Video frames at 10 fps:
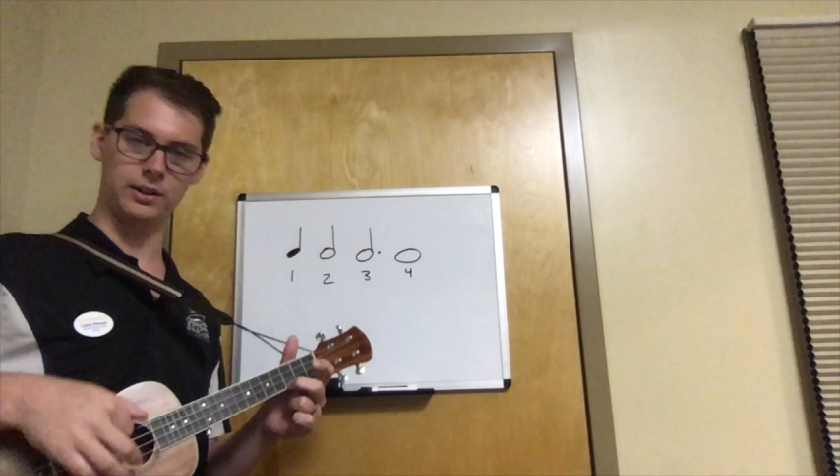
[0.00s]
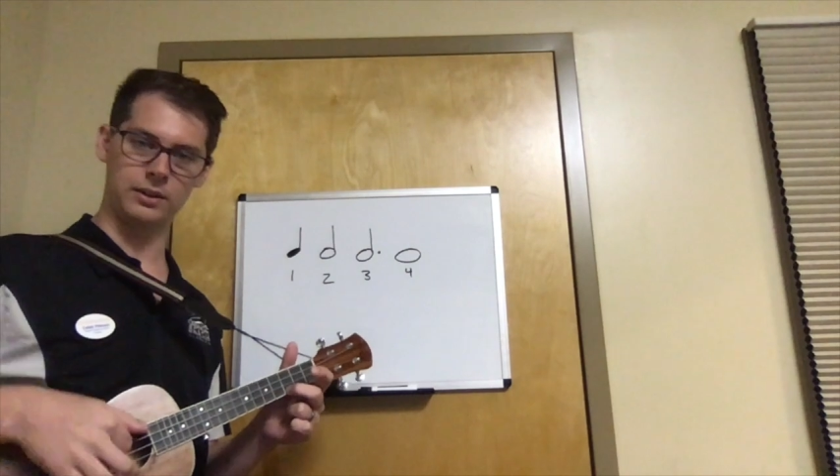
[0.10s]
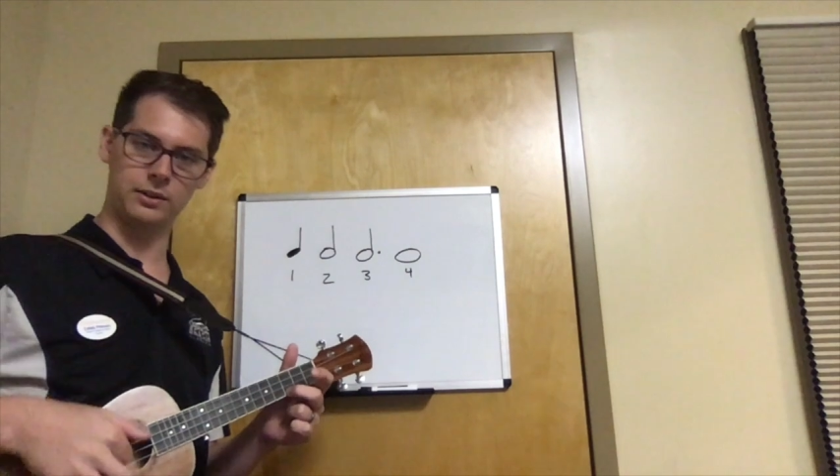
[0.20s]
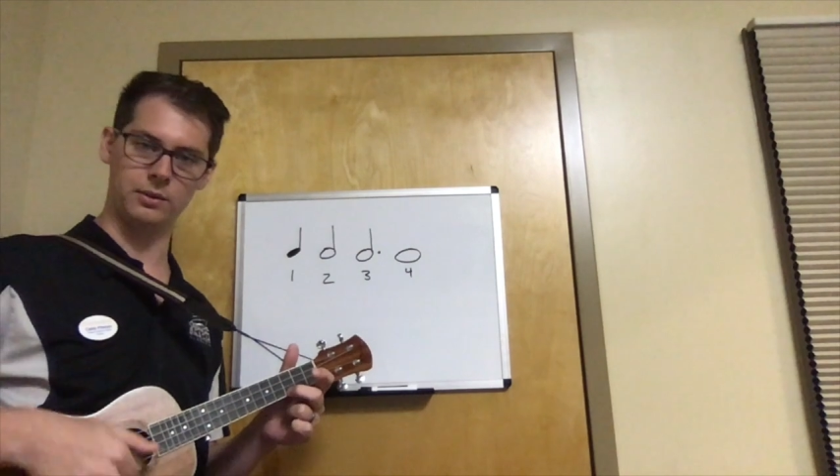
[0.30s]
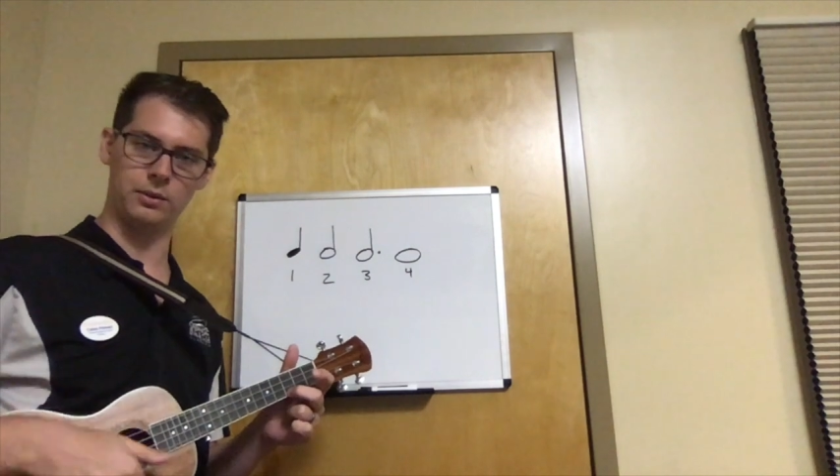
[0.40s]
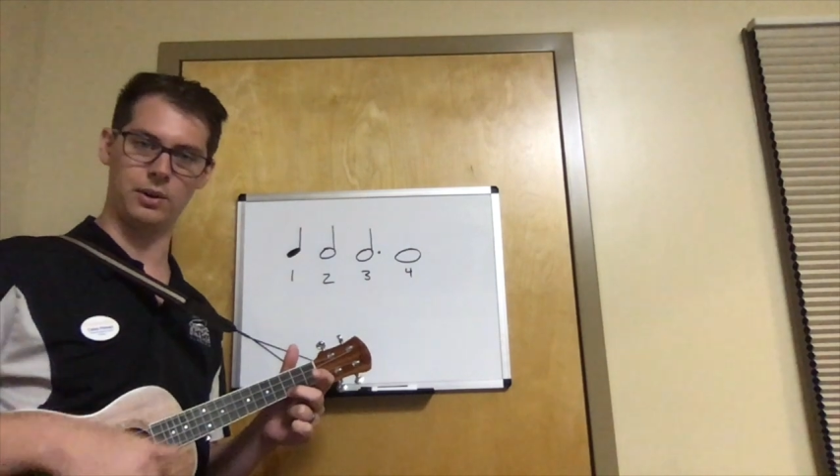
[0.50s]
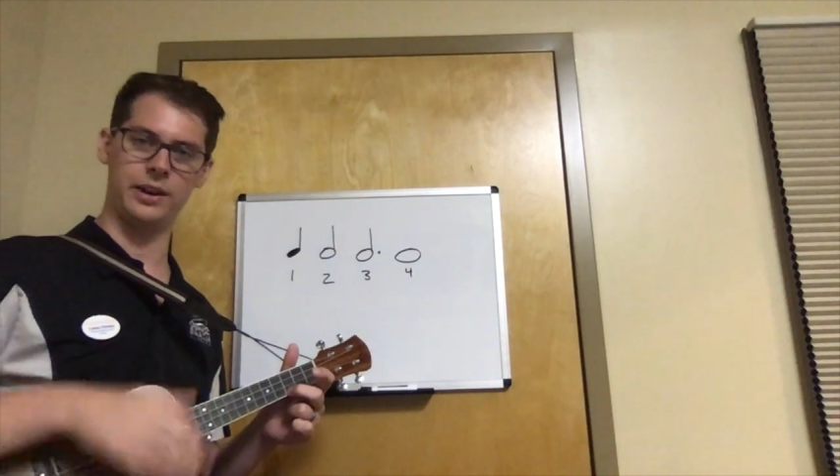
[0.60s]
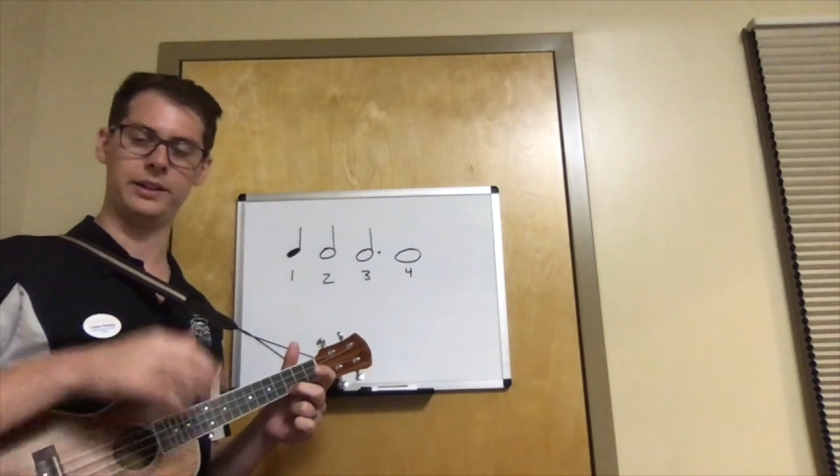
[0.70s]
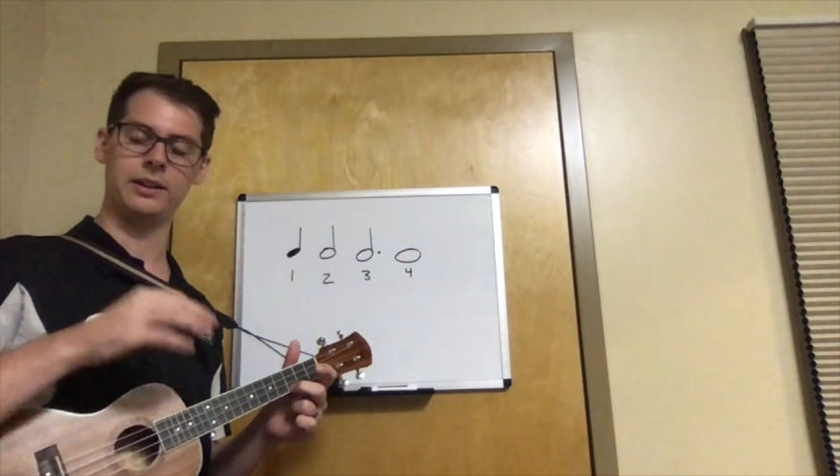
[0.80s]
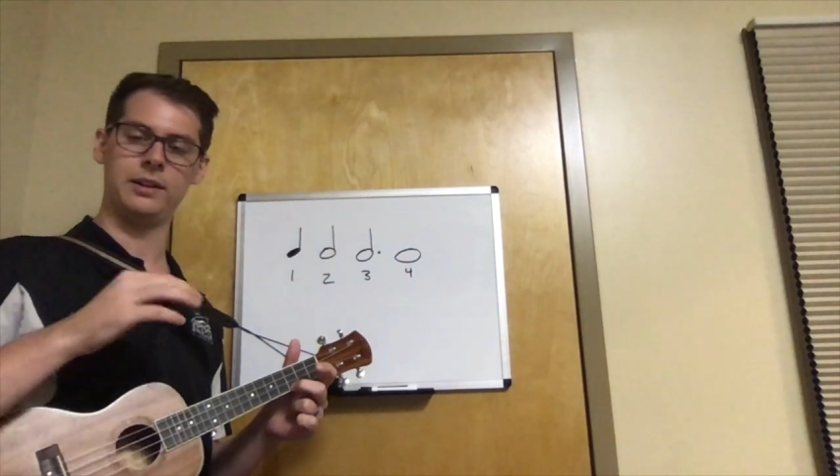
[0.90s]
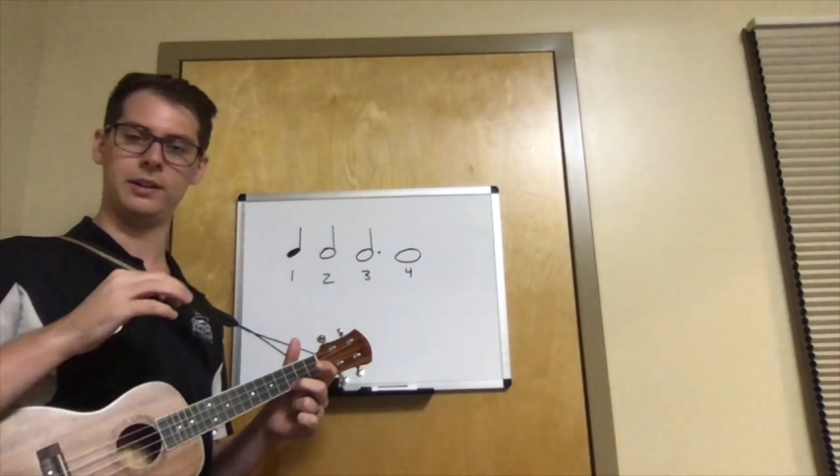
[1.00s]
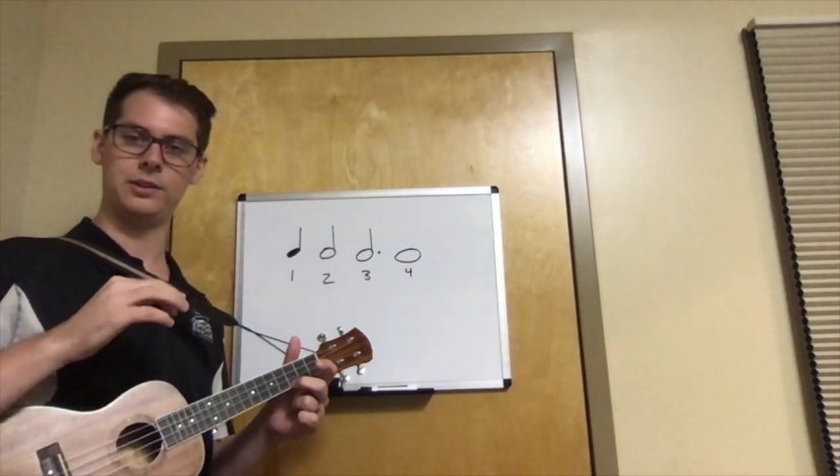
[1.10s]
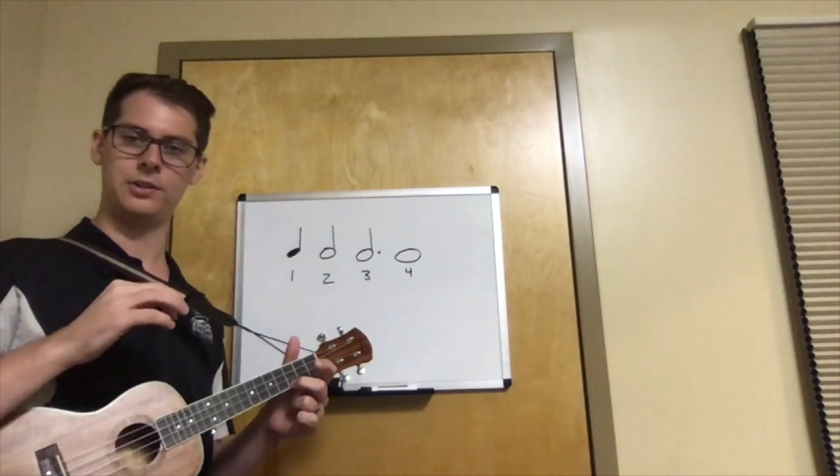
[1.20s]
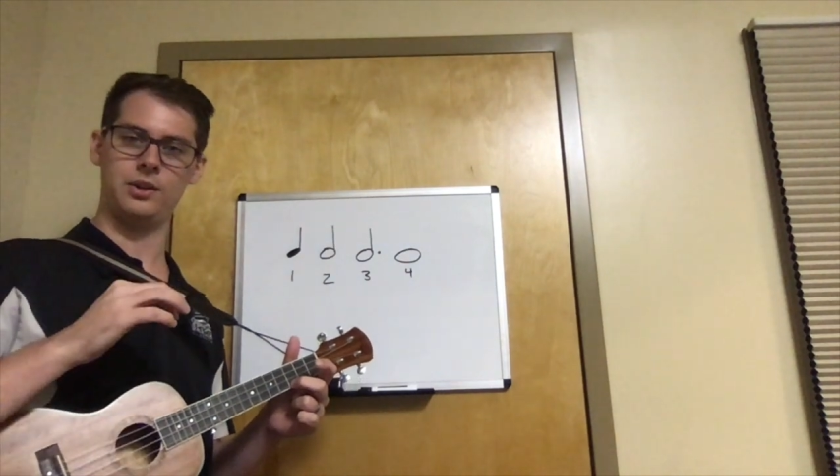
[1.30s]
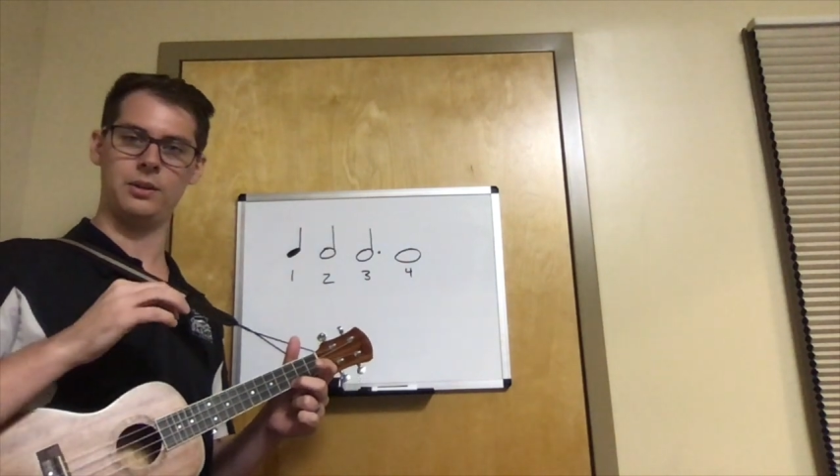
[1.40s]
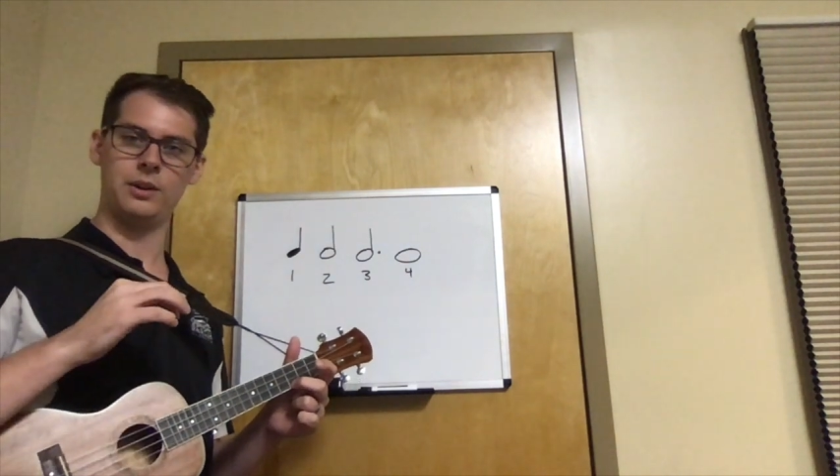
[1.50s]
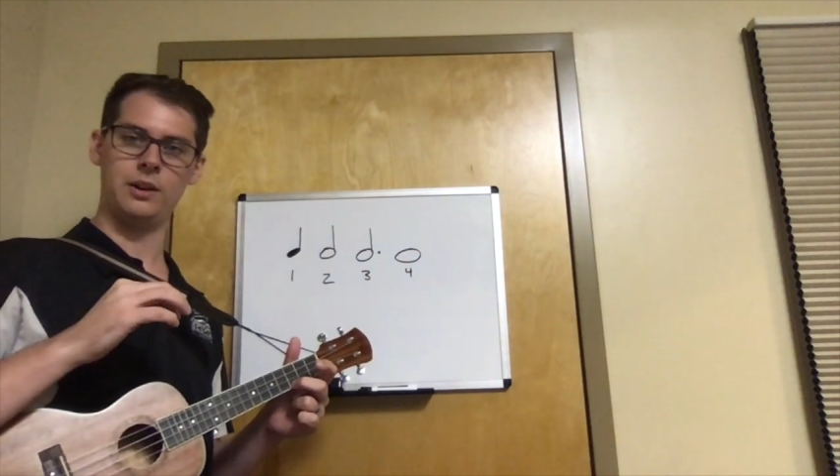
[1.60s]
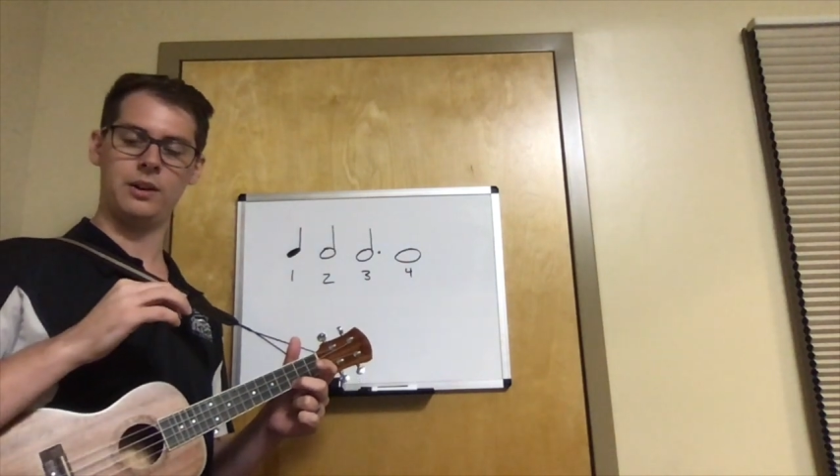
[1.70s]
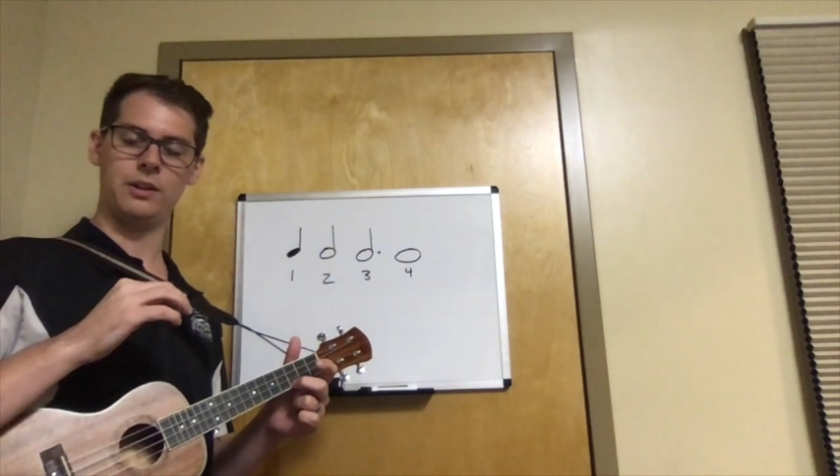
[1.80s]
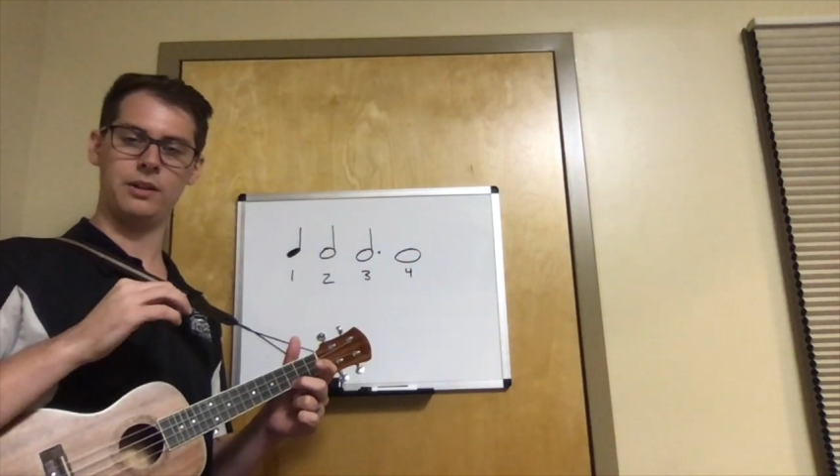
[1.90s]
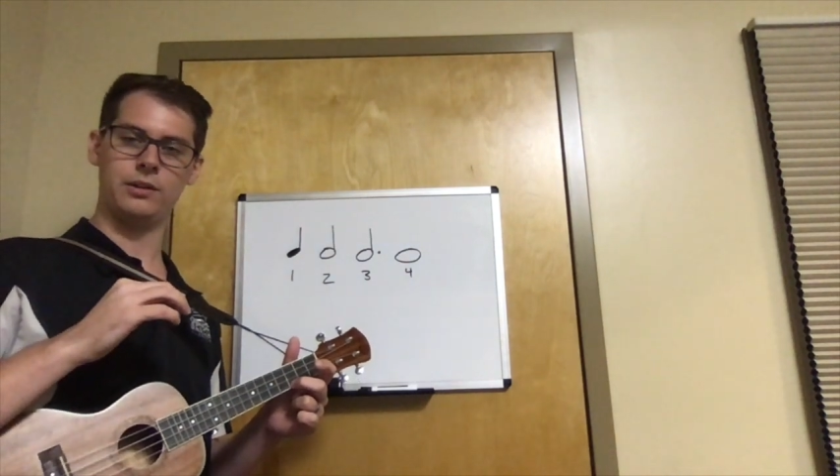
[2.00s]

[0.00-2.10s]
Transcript: 1, 2,